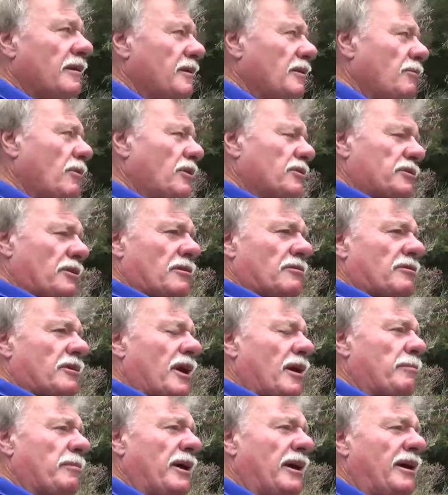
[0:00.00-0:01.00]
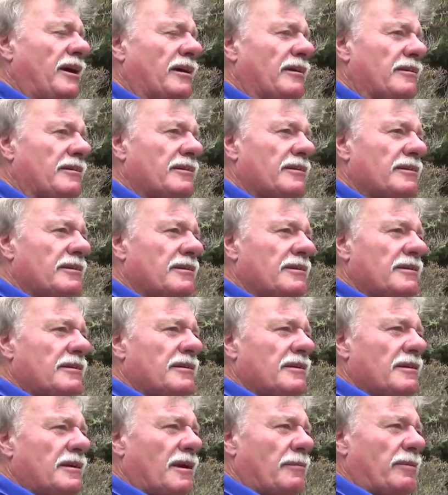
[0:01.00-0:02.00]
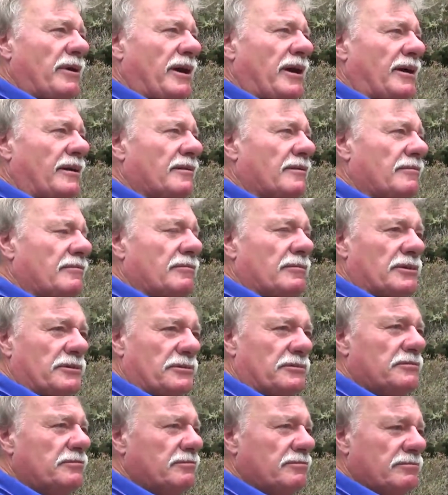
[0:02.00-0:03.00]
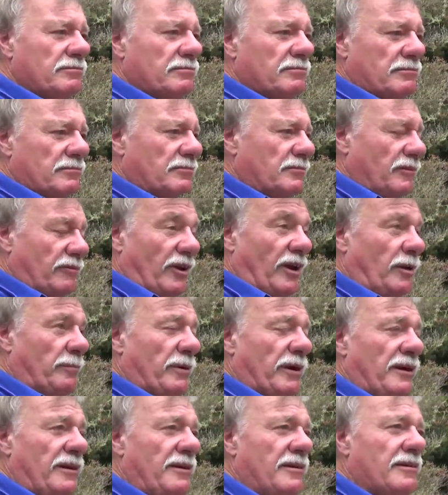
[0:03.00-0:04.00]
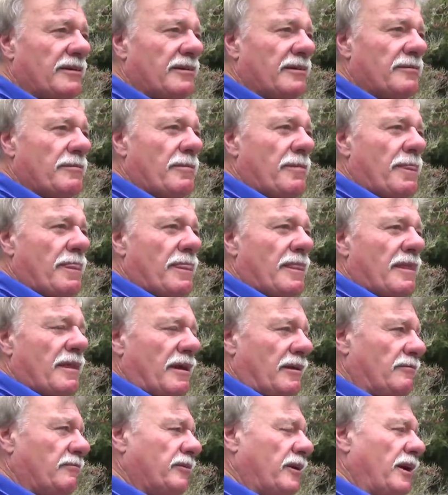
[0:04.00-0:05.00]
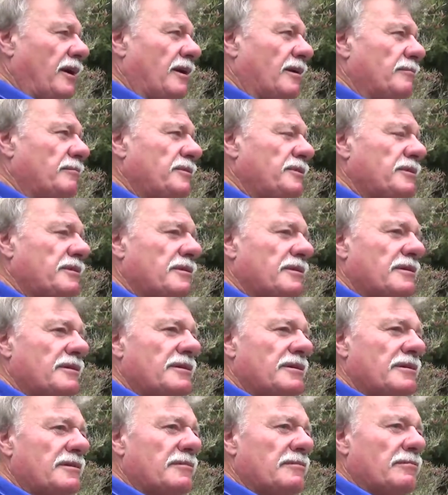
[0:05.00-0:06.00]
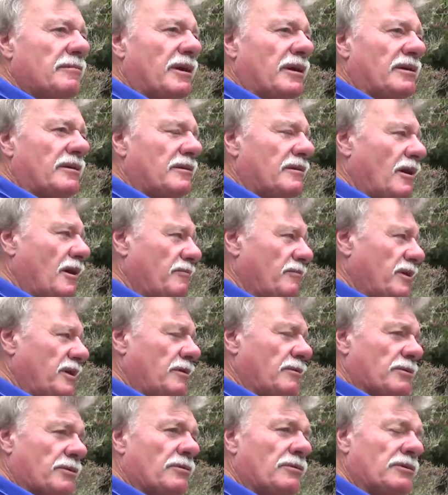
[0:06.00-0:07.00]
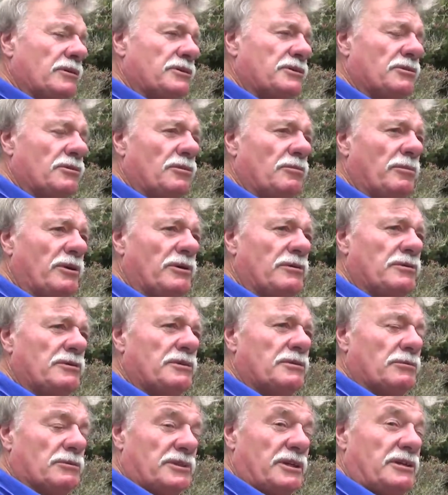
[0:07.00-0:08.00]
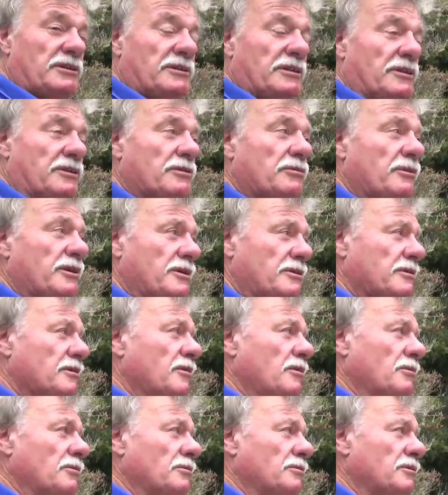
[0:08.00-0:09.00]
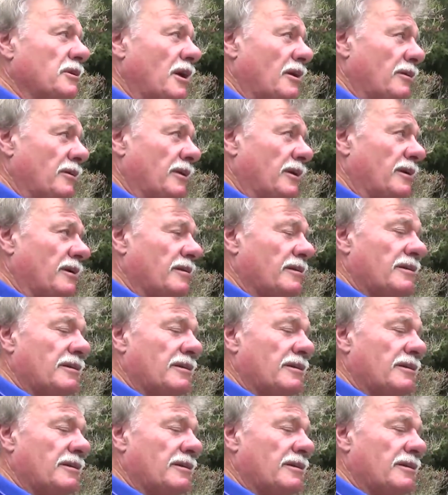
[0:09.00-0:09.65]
than there was over in Upper Hutt. Upper Hutt was developing, had farms, but over here with all the sawmills, there was actually 3 schools going.